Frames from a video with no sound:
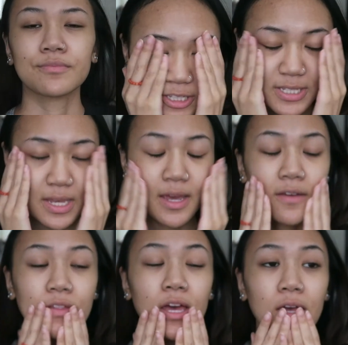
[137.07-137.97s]
once I
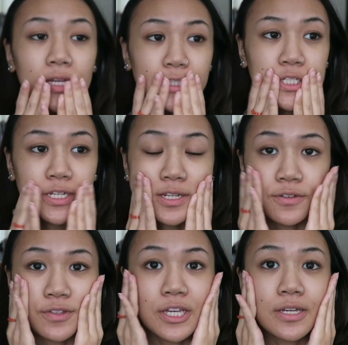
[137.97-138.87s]
have that, I just kind
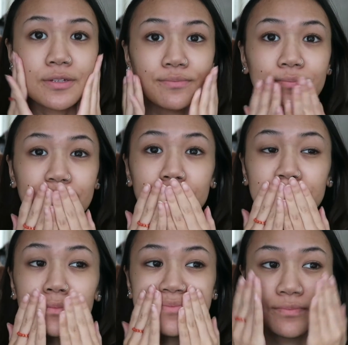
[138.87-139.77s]
of like
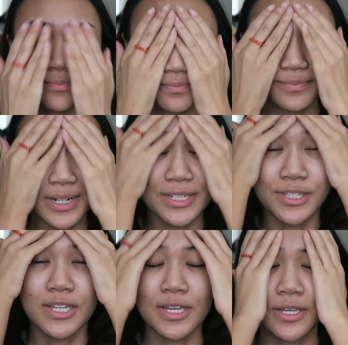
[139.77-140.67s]
press
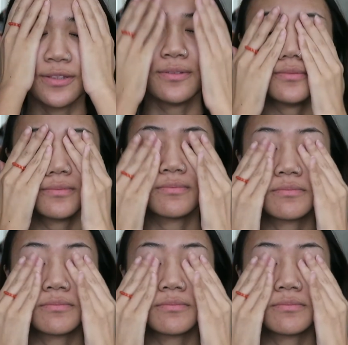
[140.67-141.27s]
it in.